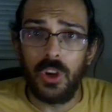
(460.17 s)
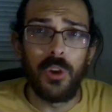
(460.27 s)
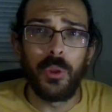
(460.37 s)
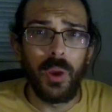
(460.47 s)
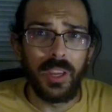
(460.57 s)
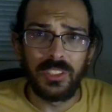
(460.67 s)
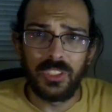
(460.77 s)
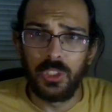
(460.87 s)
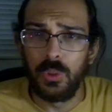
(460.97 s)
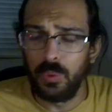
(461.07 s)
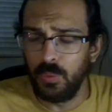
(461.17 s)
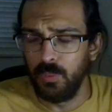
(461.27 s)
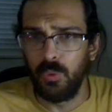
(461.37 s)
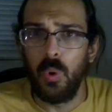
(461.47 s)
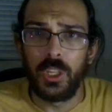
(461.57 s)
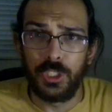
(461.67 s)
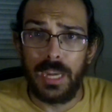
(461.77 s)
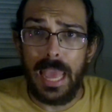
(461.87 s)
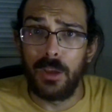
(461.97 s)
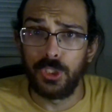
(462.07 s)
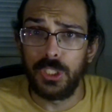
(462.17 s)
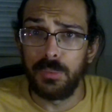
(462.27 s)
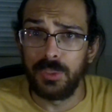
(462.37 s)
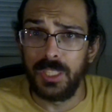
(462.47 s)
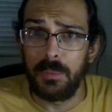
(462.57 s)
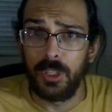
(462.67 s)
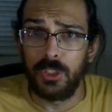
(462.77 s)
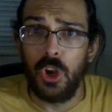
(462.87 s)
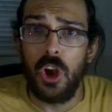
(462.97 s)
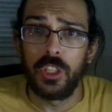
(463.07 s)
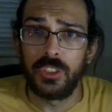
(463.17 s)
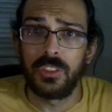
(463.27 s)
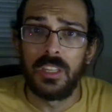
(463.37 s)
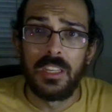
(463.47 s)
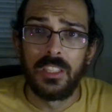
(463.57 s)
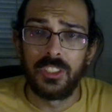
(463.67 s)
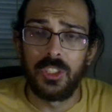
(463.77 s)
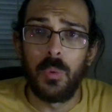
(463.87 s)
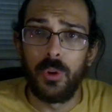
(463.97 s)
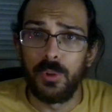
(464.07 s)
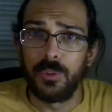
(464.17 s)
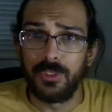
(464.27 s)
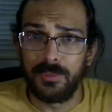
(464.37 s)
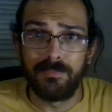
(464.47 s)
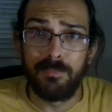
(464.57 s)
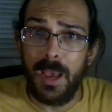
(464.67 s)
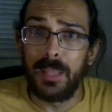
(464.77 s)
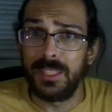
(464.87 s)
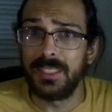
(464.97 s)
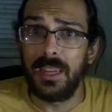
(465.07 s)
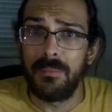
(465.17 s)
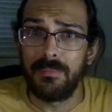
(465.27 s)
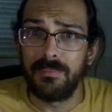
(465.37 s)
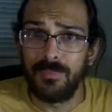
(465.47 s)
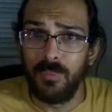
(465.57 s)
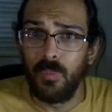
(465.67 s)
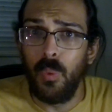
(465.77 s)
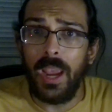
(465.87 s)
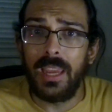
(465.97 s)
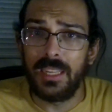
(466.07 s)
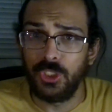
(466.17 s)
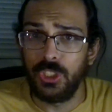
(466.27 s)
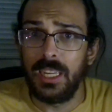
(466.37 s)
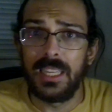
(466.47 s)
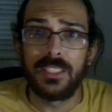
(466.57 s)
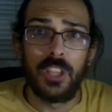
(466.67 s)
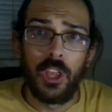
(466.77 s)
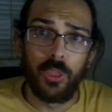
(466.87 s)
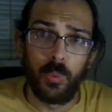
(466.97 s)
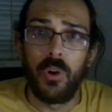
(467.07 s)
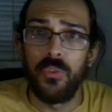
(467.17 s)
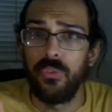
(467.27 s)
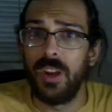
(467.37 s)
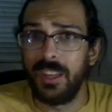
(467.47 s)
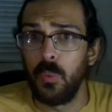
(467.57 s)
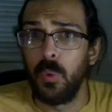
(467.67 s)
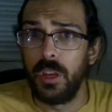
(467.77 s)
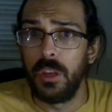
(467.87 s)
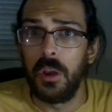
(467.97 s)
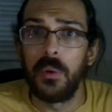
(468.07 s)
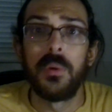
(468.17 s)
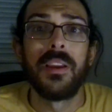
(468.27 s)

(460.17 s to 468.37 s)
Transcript: Although I still question how she was able to toss someone who's about the same weight as she is through a fucking window.